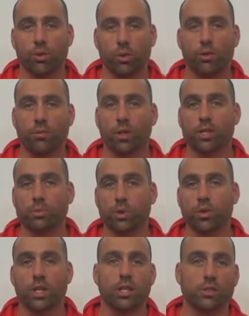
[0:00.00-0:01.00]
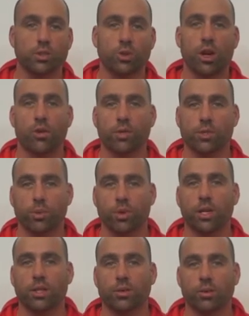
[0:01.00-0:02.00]
great for us moving into conference
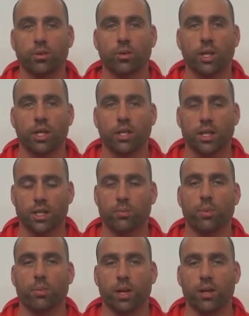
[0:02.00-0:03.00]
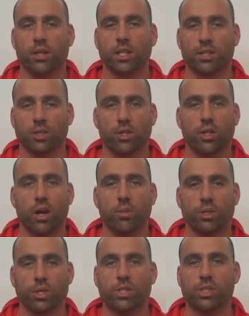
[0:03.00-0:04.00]
play to get us prepared against good
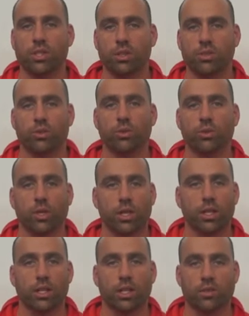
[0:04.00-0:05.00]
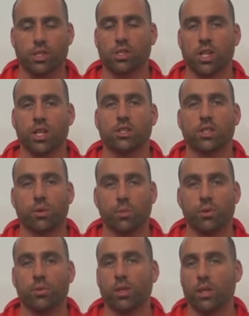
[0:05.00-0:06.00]
competition to give us a chance to
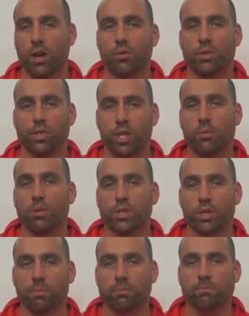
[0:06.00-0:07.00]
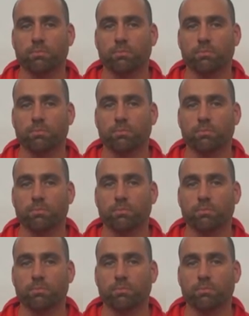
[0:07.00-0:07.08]
compete for the conference championship.